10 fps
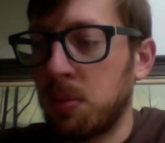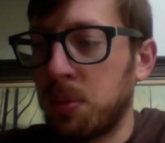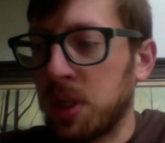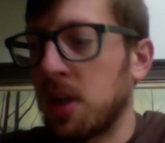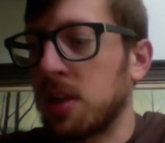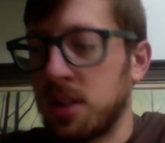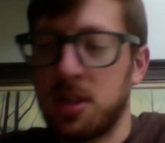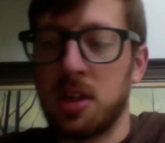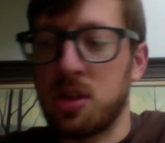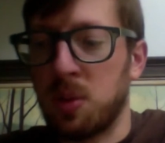because
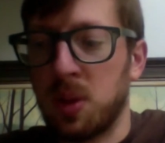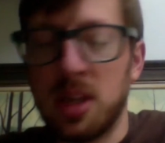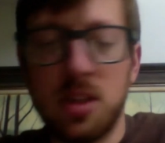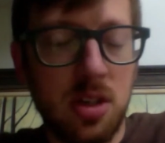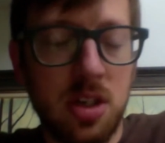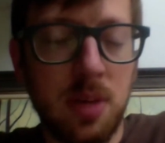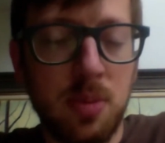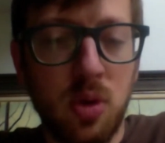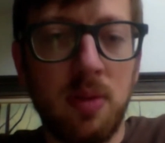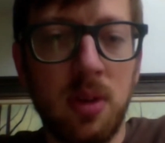it's such a
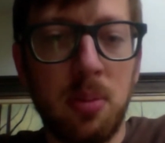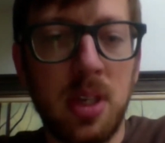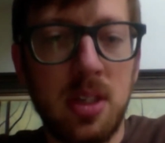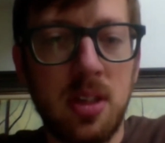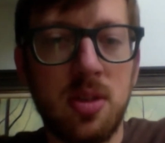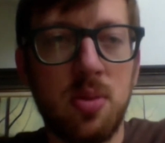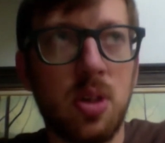relationship-driven business,